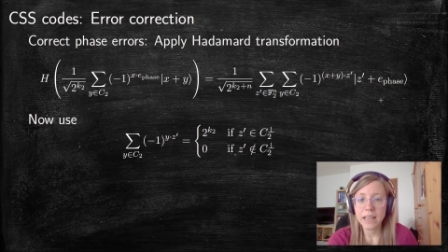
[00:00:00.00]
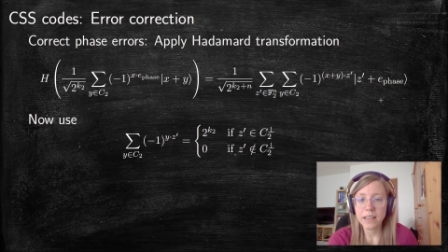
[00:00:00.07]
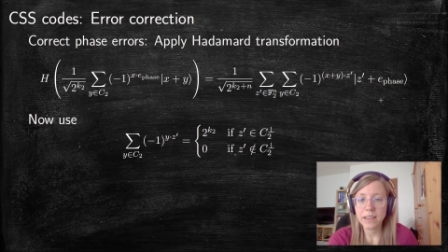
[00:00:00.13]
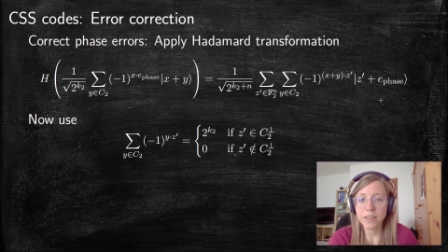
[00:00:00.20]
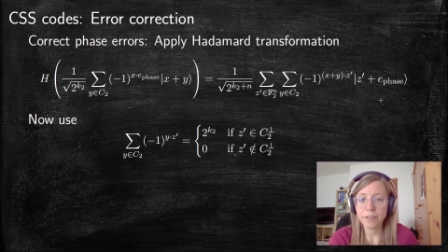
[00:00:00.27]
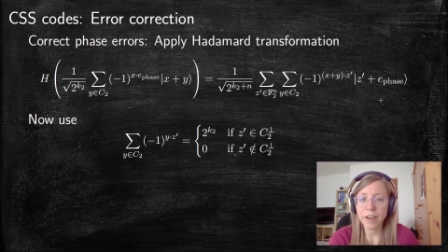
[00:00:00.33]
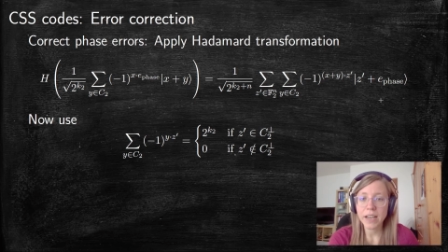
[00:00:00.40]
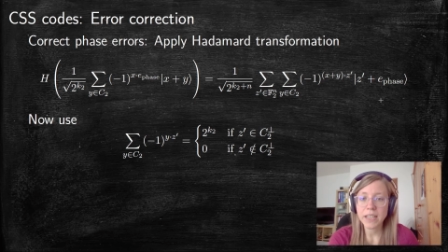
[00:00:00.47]

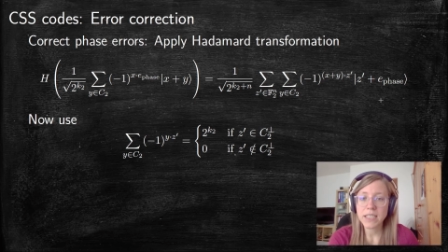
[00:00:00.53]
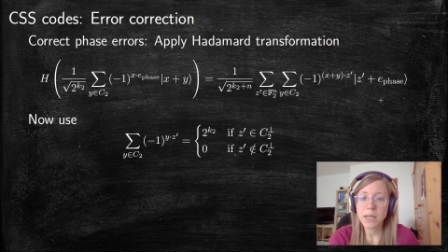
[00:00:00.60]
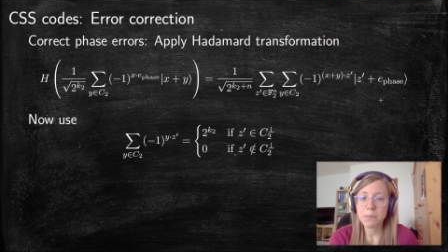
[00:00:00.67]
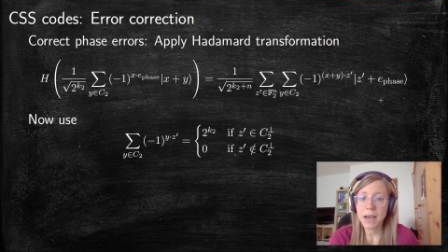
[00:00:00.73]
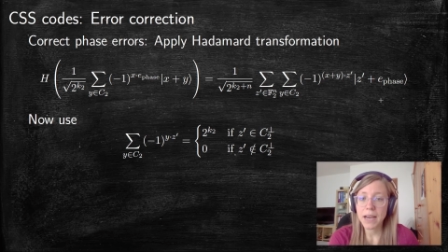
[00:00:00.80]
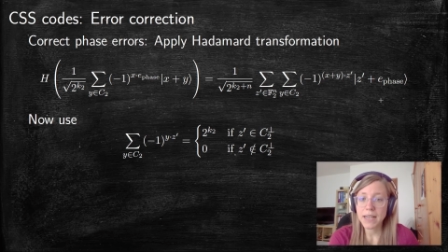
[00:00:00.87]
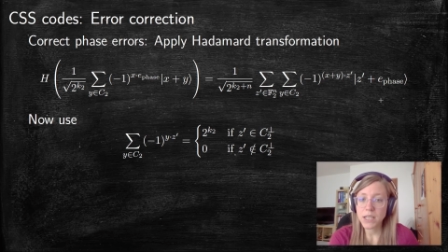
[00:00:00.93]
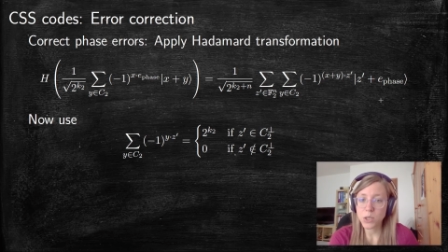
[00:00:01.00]
the factor
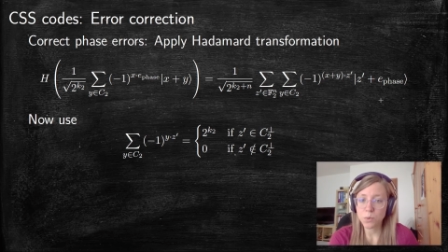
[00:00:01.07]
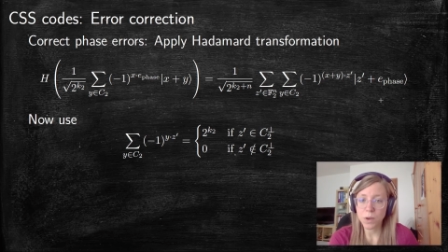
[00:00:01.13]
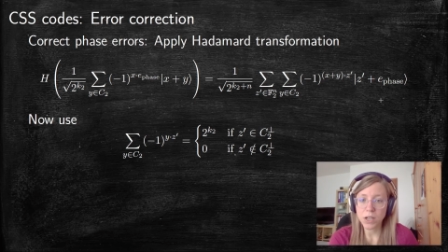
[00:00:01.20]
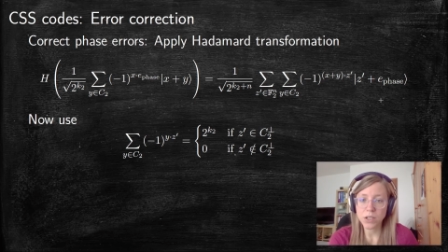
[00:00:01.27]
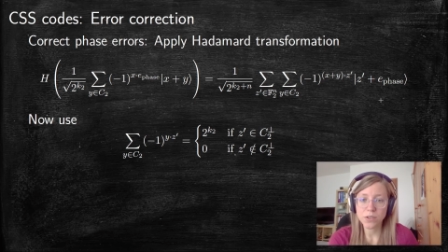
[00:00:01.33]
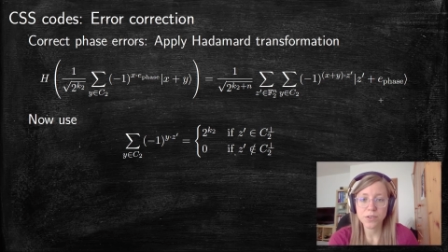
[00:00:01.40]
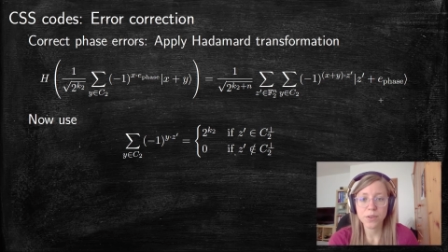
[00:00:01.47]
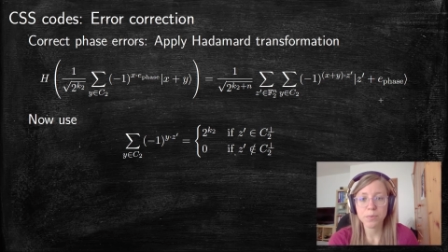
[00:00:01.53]

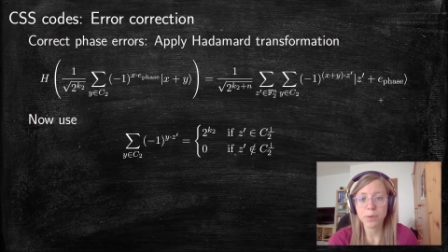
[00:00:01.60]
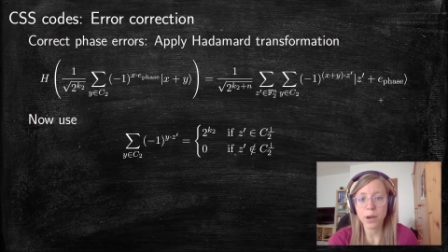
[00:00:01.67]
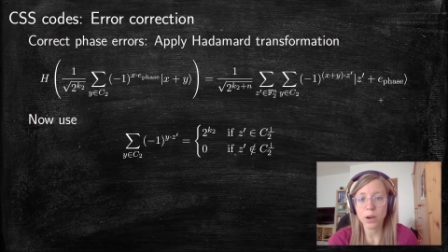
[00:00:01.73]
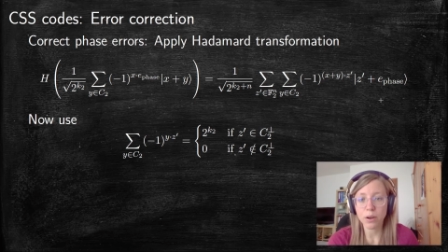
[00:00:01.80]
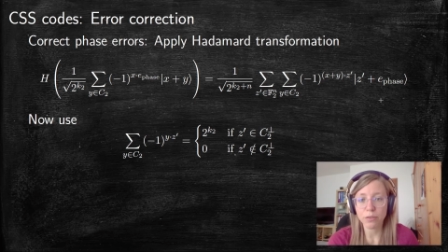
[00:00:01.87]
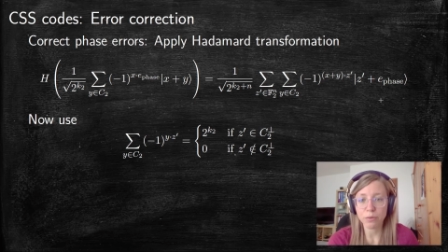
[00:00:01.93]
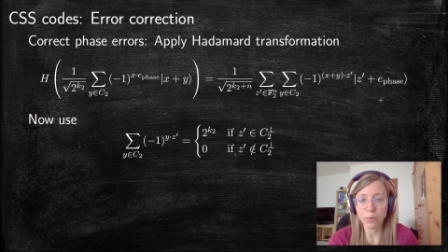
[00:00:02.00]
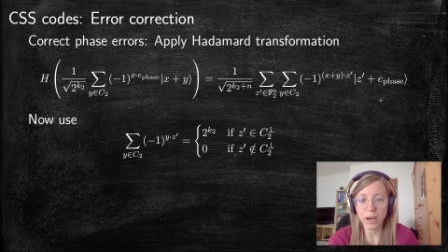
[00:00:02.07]
-1 to the
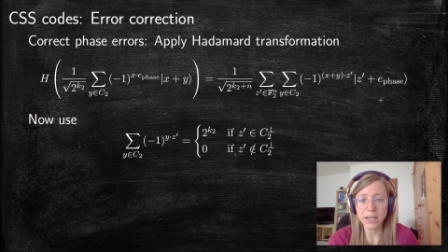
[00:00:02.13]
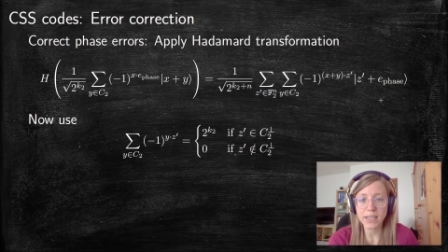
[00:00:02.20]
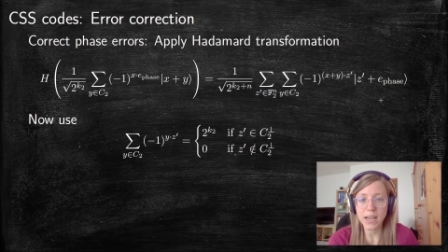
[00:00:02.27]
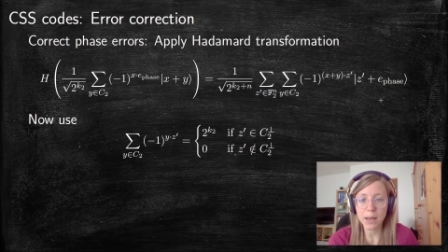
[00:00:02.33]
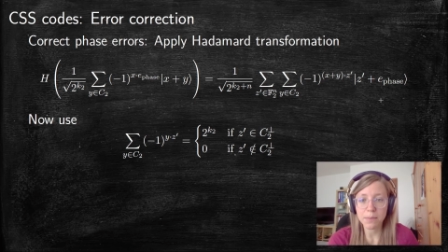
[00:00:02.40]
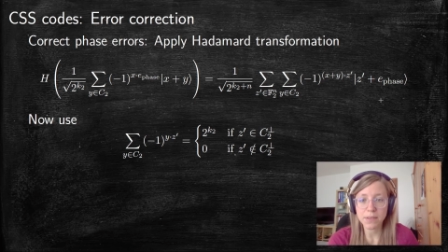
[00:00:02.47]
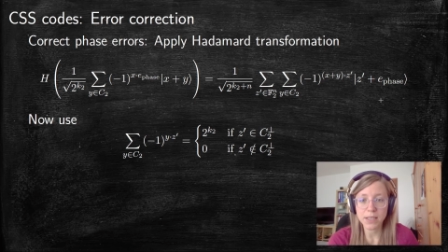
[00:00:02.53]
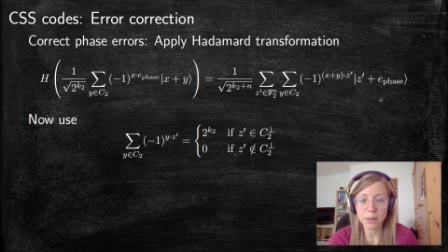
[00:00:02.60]
power of y
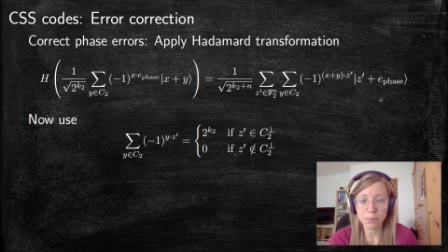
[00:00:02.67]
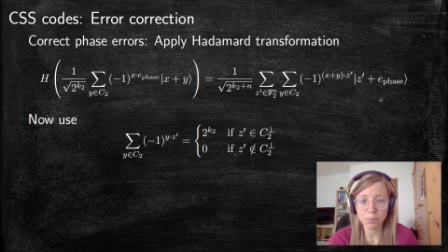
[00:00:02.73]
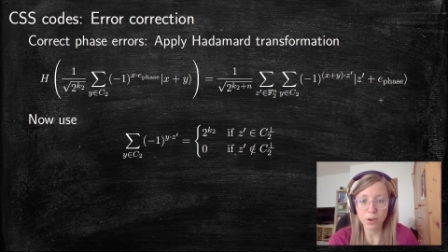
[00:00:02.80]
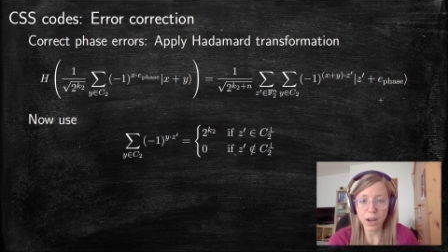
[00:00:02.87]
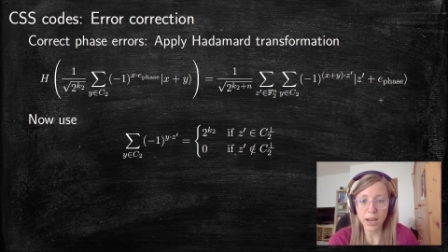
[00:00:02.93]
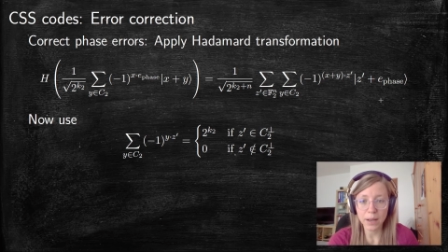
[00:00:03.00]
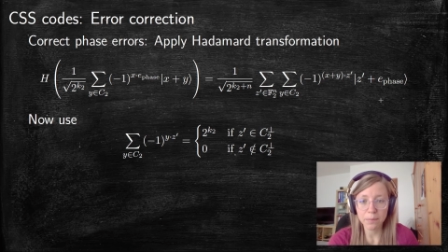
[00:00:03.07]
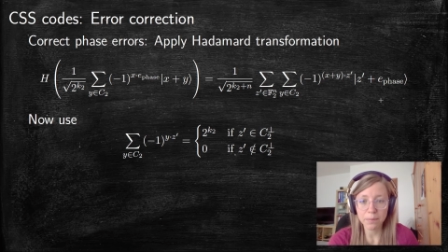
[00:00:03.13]
times z
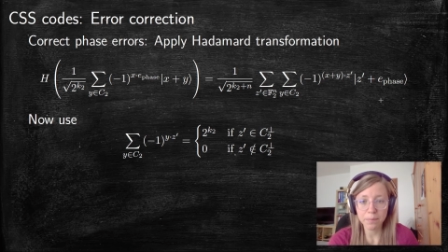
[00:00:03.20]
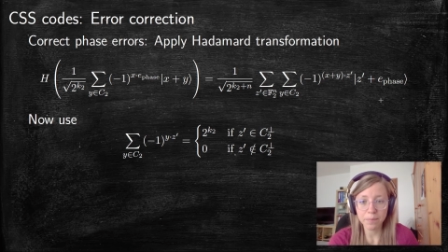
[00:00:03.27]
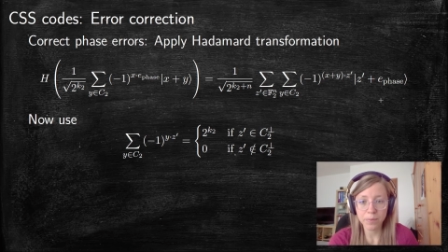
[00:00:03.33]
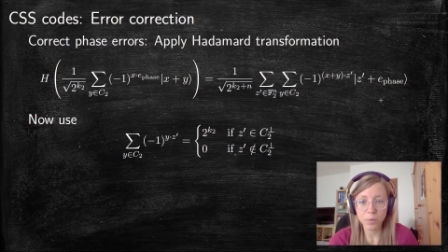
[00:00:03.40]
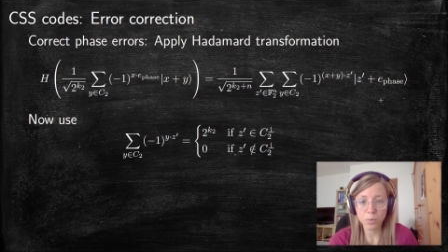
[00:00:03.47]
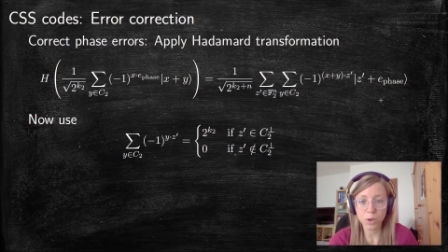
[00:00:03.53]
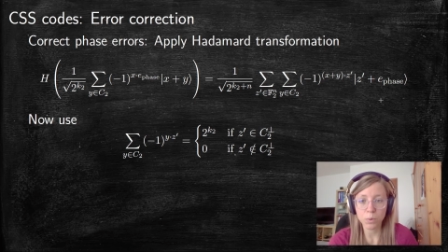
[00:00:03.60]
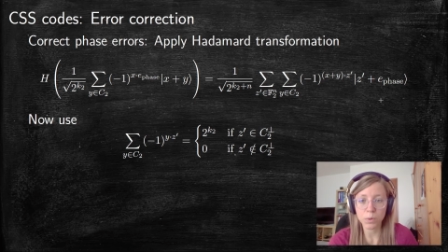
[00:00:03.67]
prime,
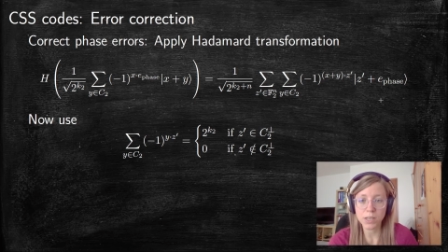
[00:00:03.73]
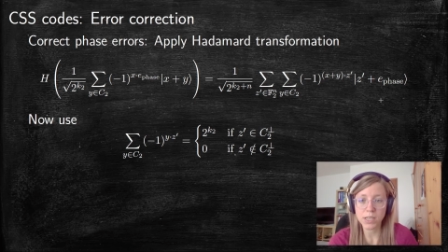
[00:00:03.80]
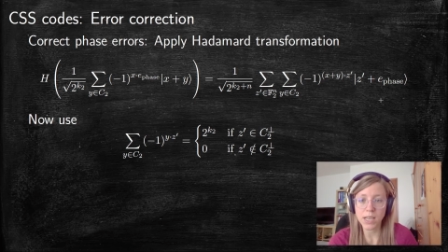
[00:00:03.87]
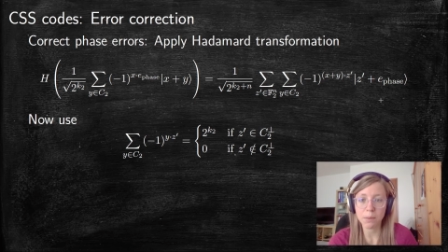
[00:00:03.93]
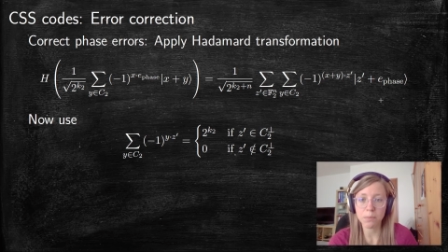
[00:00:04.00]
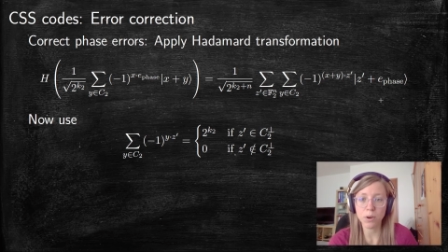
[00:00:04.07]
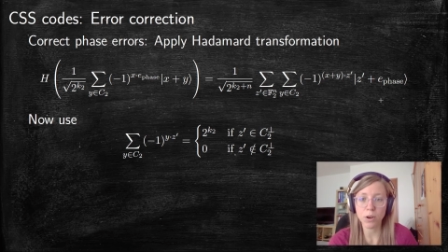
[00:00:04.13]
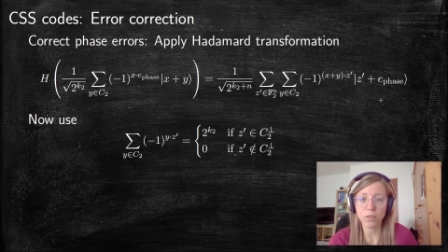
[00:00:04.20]
when we
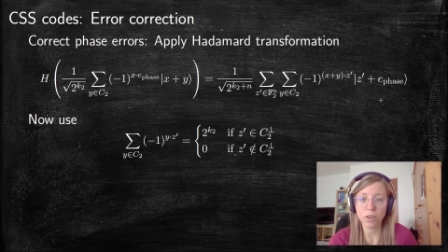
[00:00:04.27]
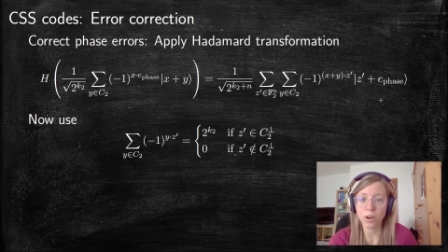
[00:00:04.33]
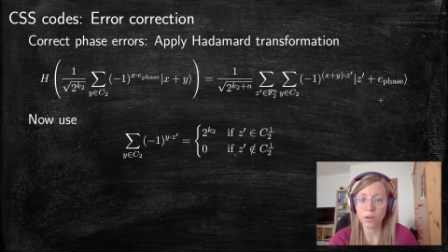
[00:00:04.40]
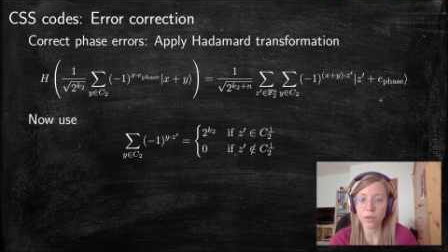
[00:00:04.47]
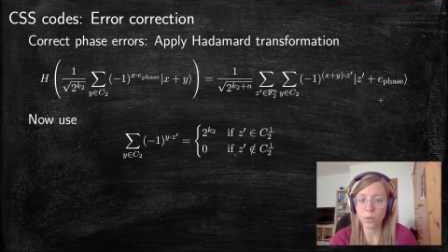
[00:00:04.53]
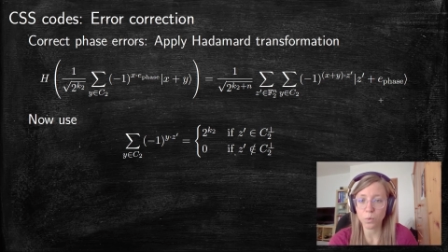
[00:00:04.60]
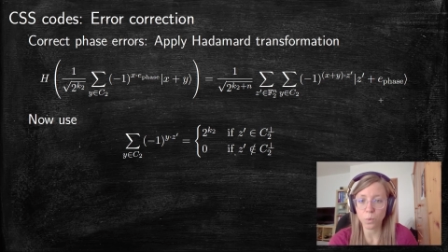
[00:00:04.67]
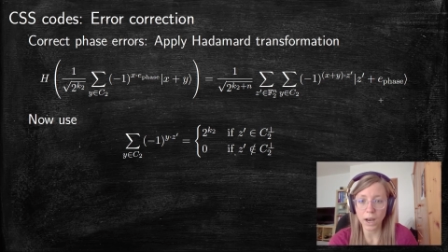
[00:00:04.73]
sum over
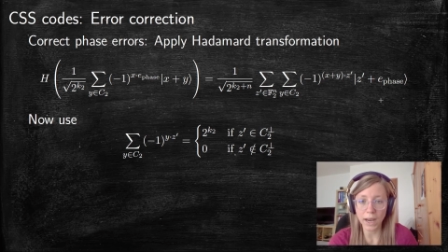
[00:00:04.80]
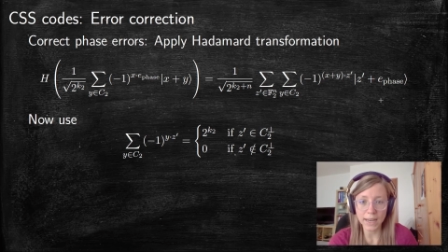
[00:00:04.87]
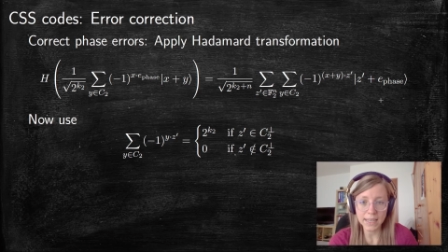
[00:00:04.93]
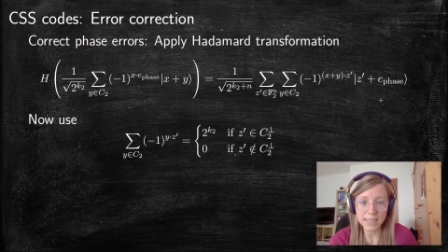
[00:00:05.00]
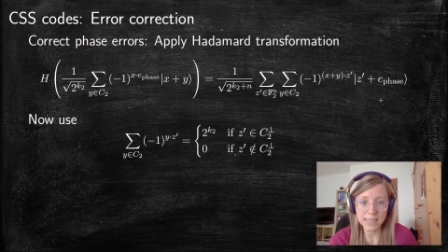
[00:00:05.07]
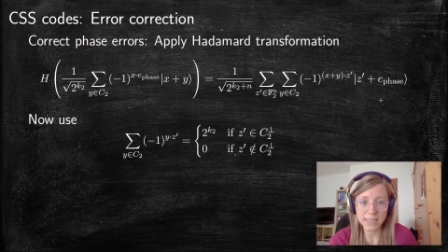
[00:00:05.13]
all the y's,